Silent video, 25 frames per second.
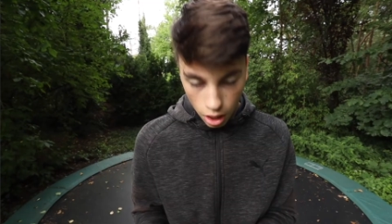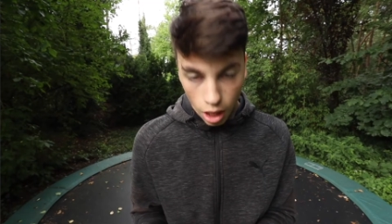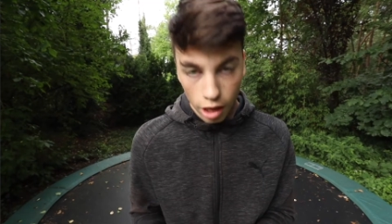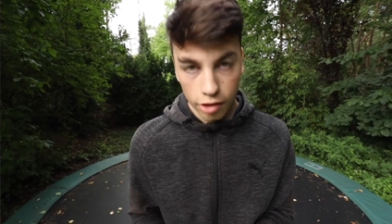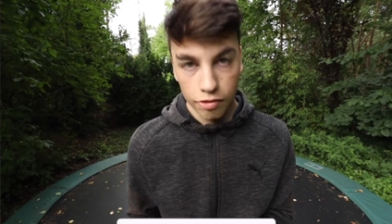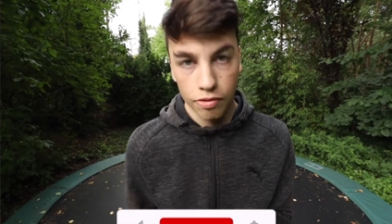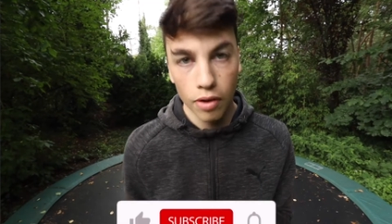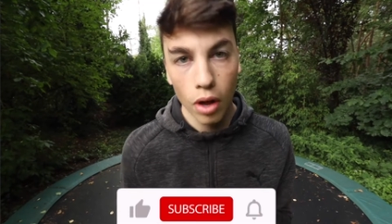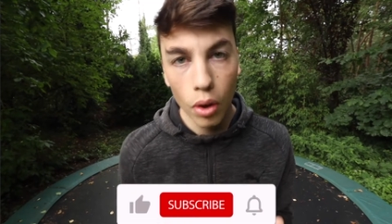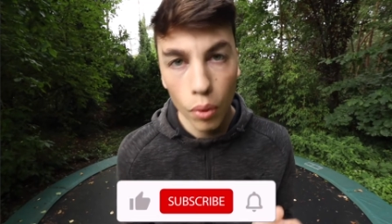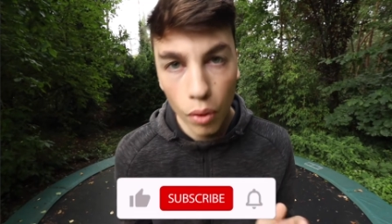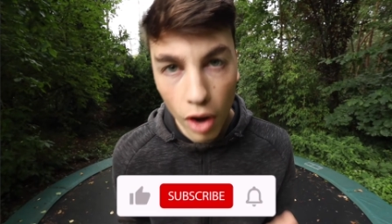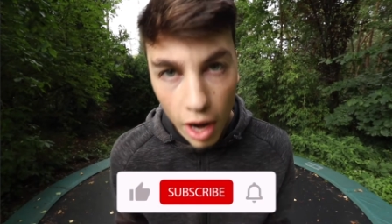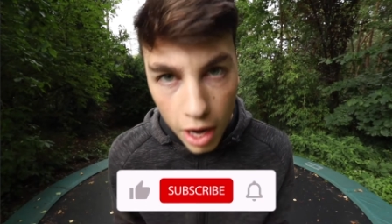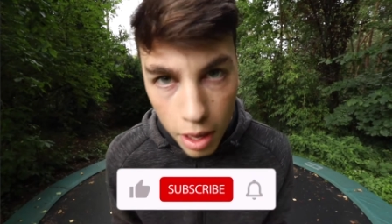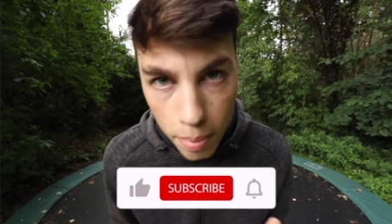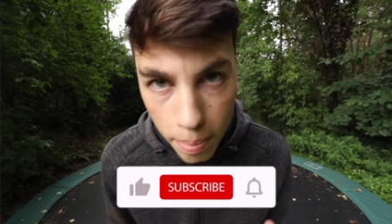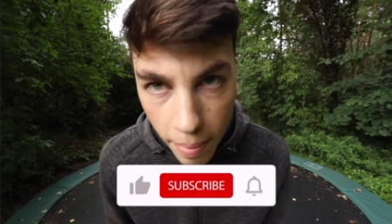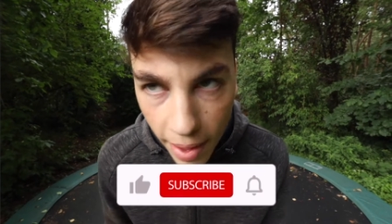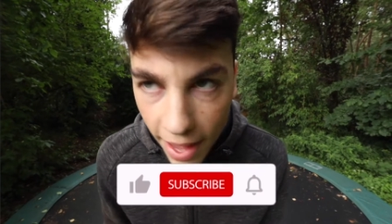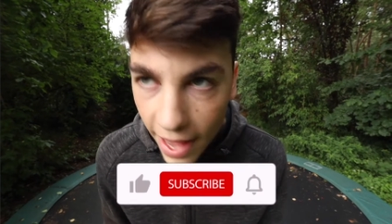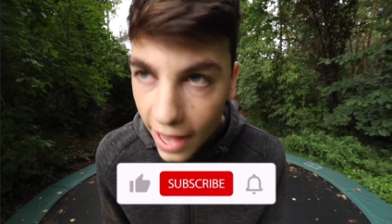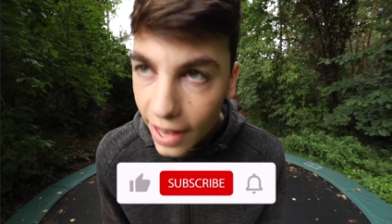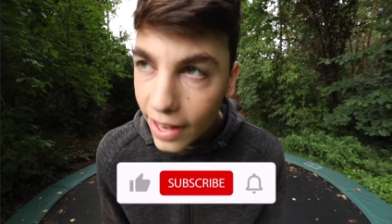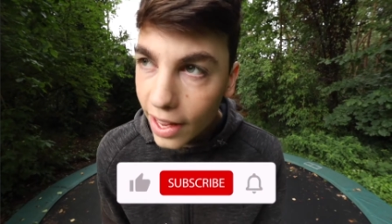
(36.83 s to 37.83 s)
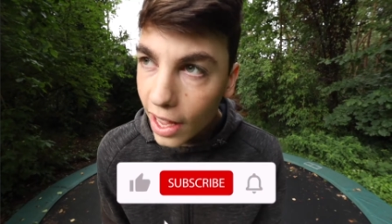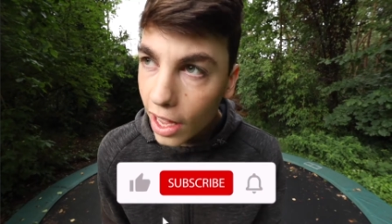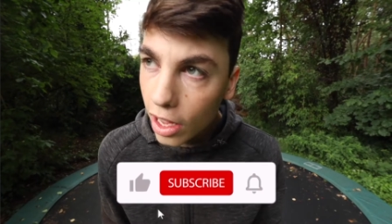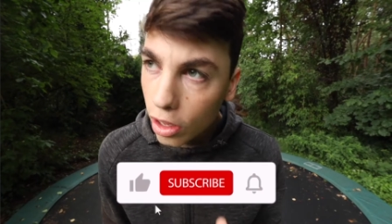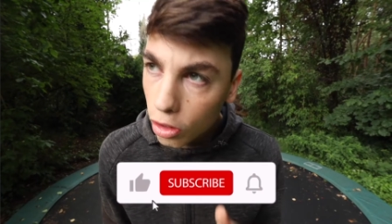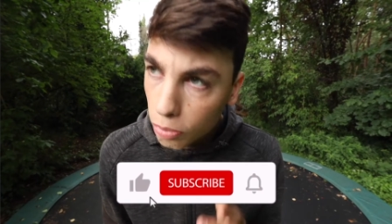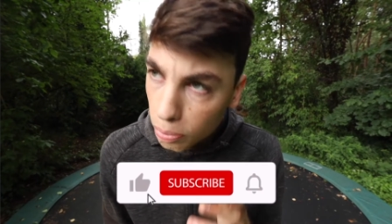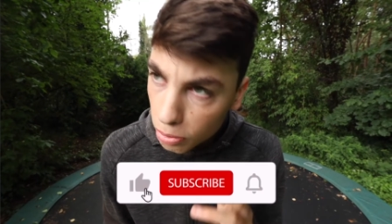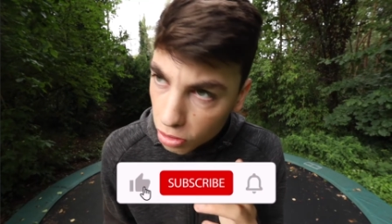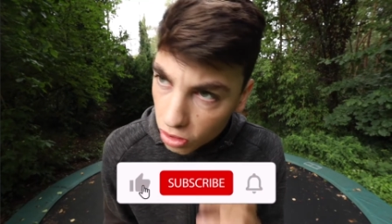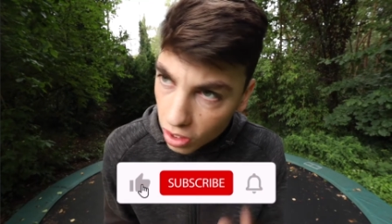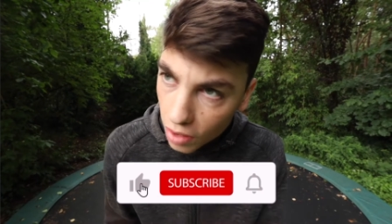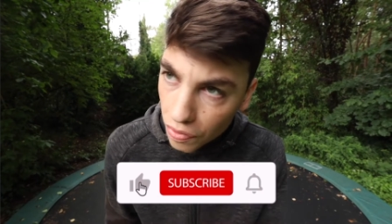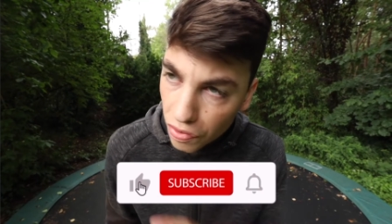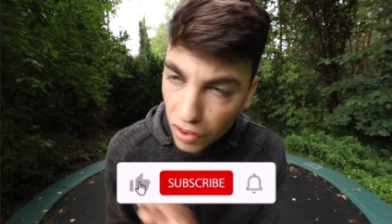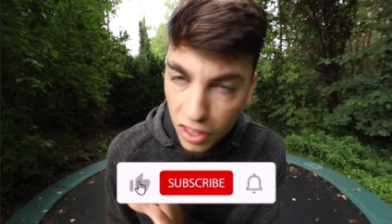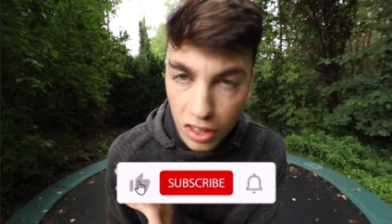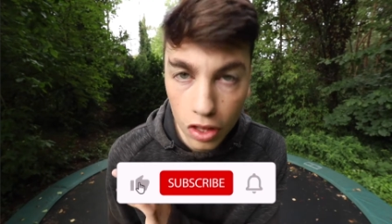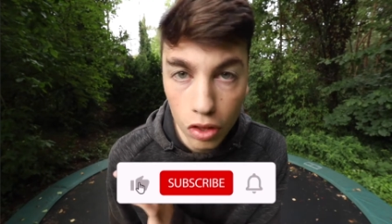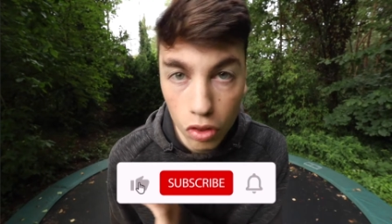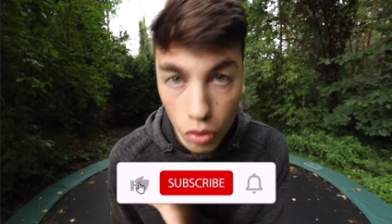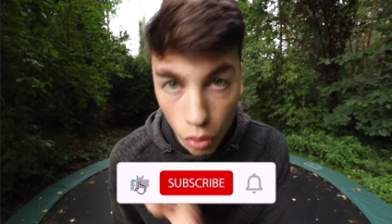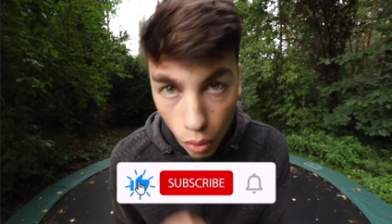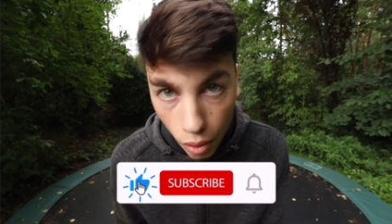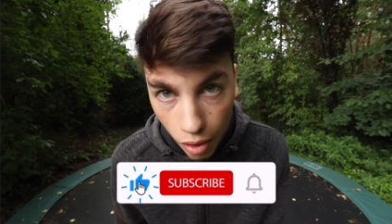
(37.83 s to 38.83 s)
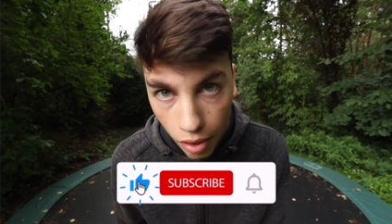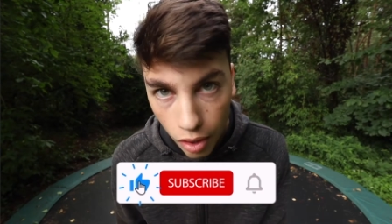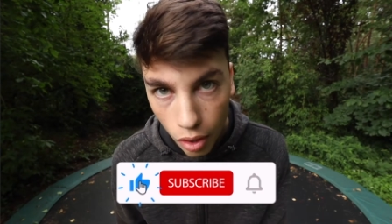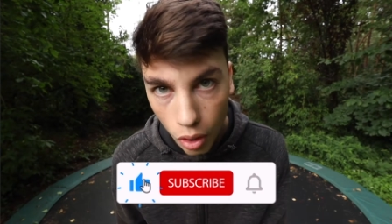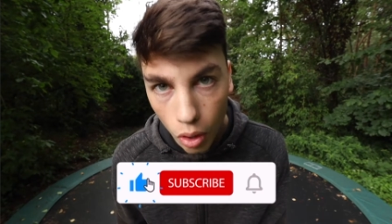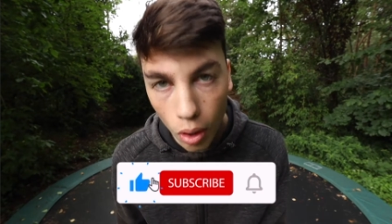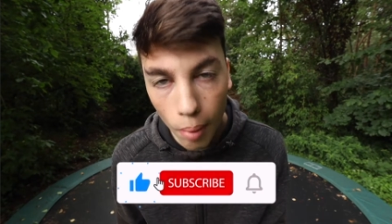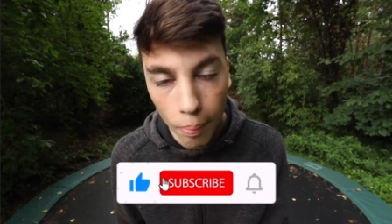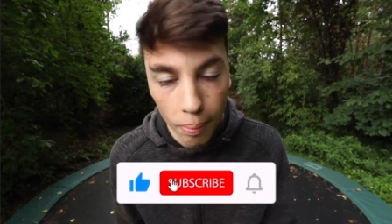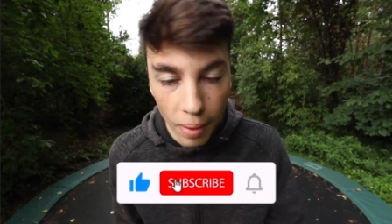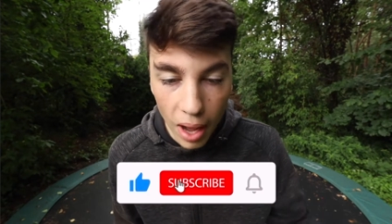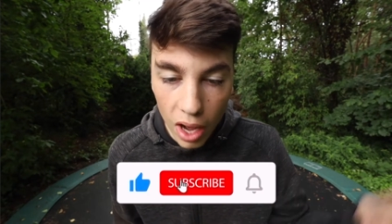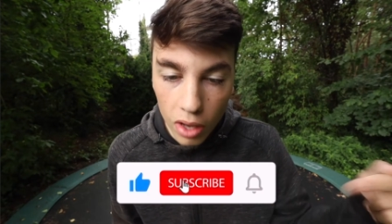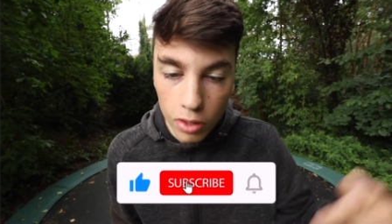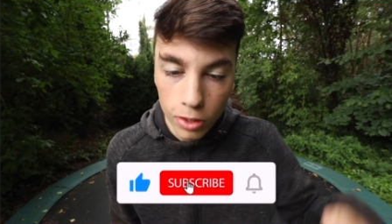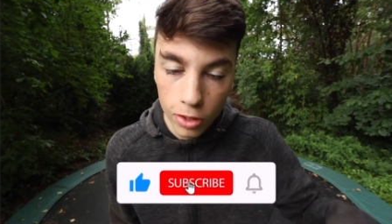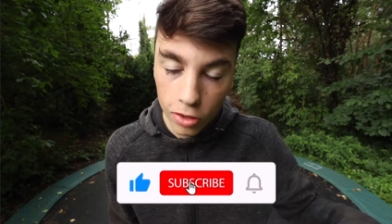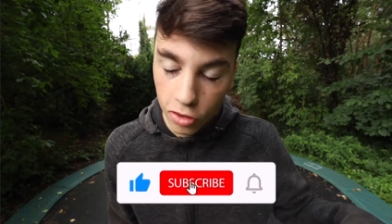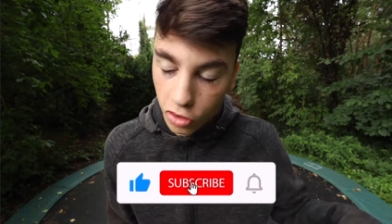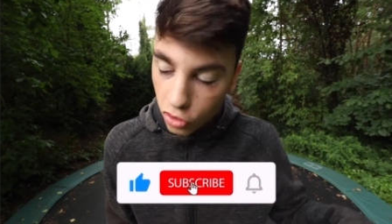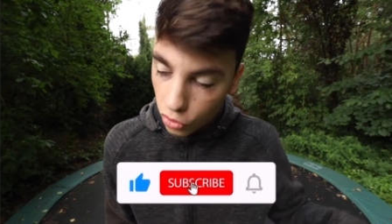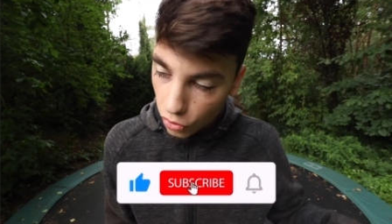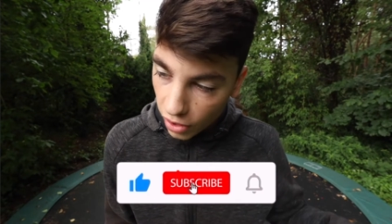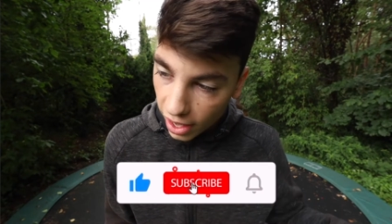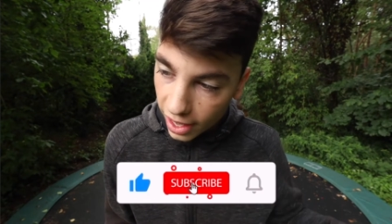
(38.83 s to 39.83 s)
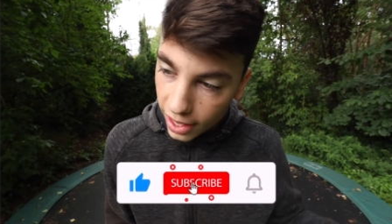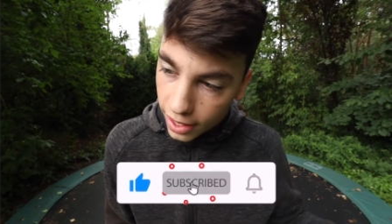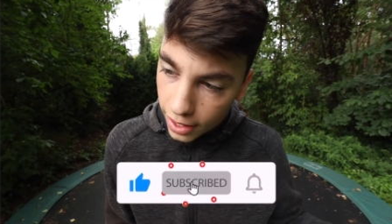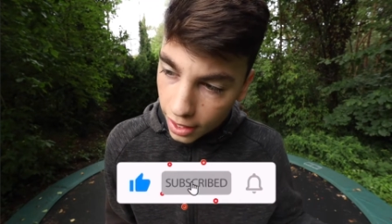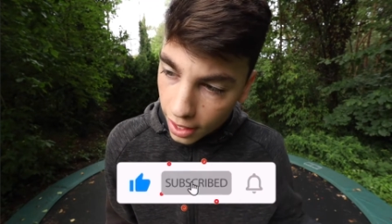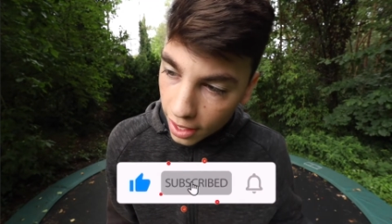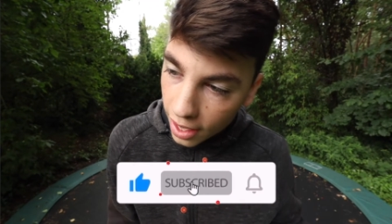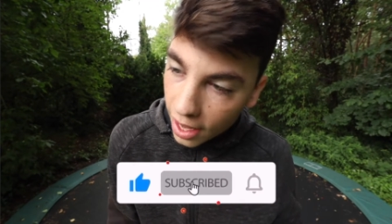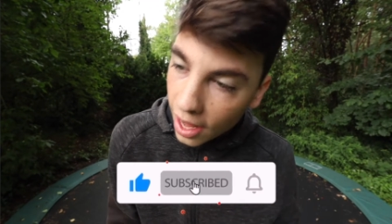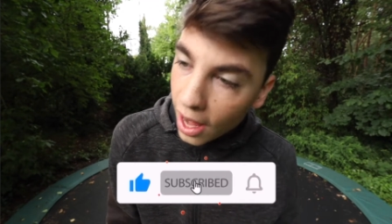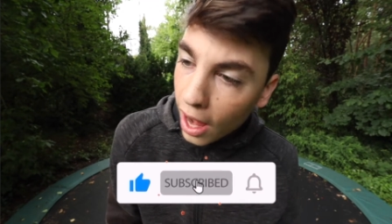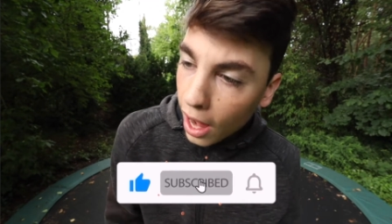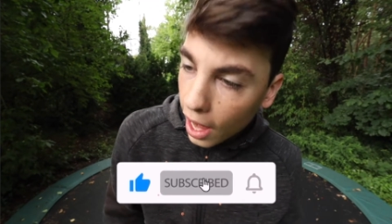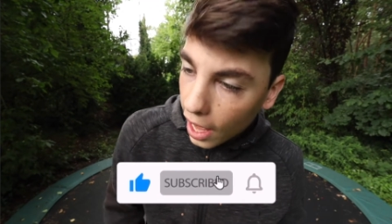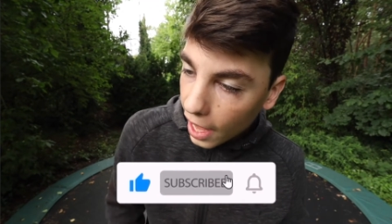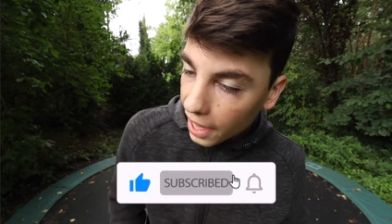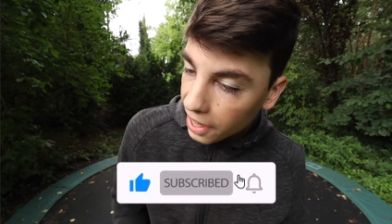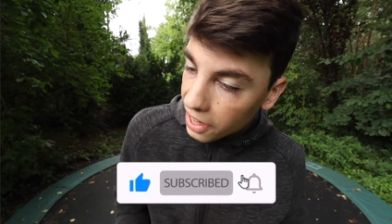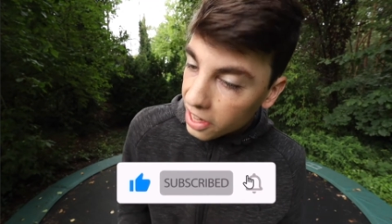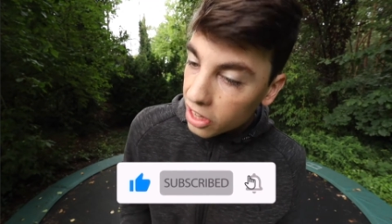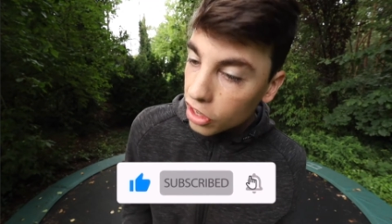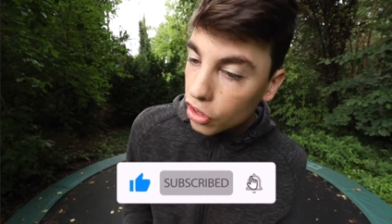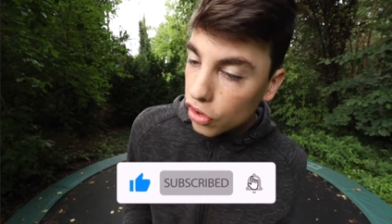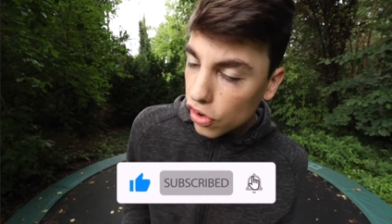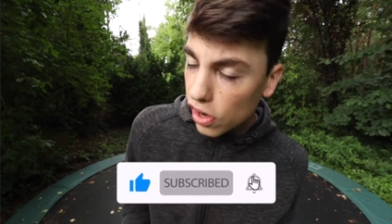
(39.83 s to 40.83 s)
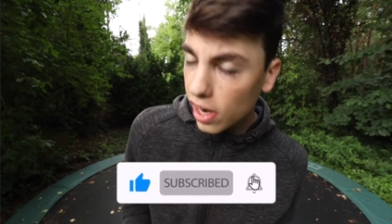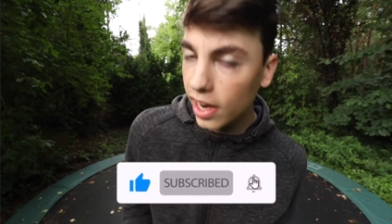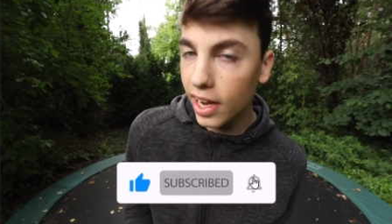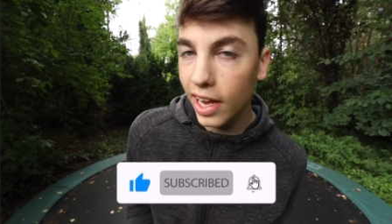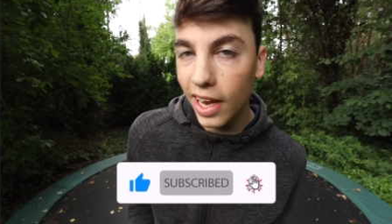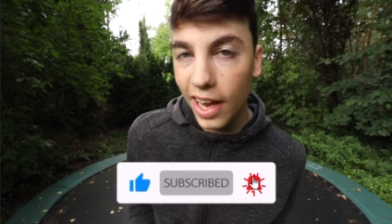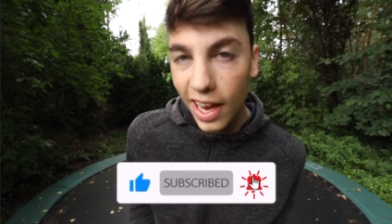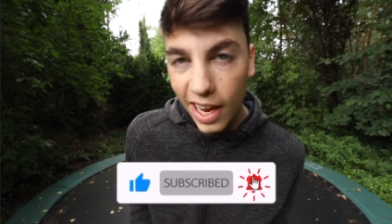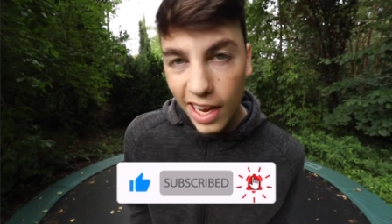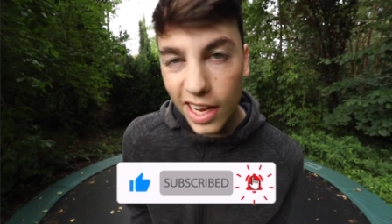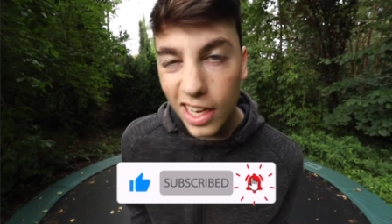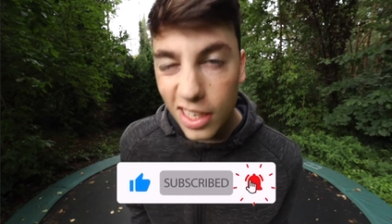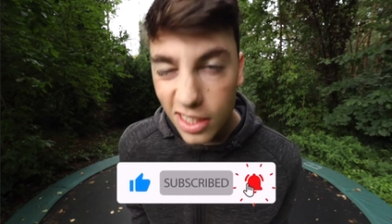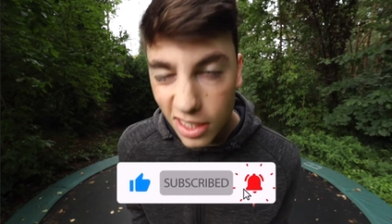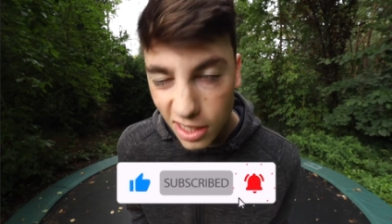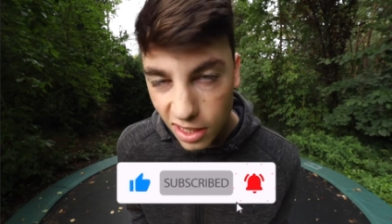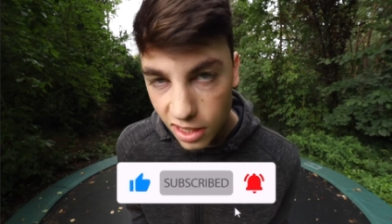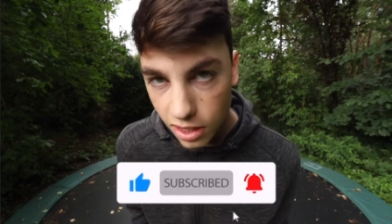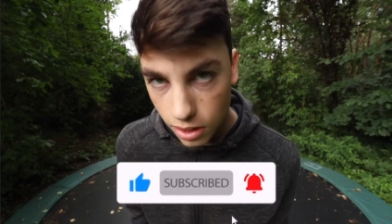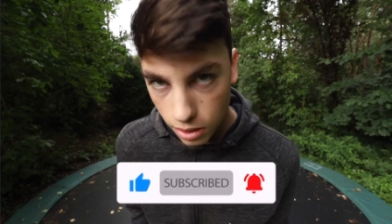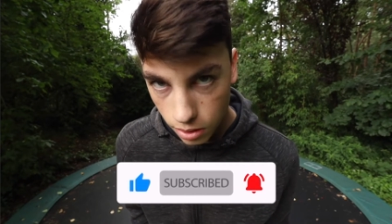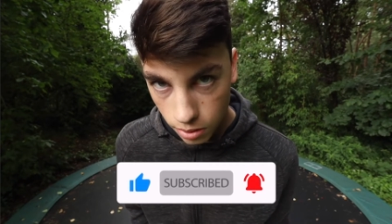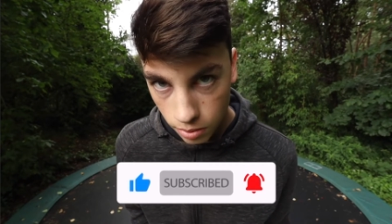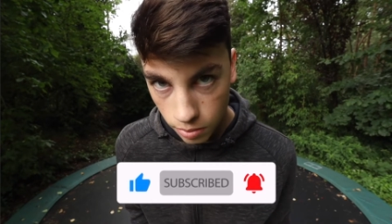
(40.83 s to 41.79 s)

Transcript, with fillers: I've already made a specific tutorial about this trick, and the trick is...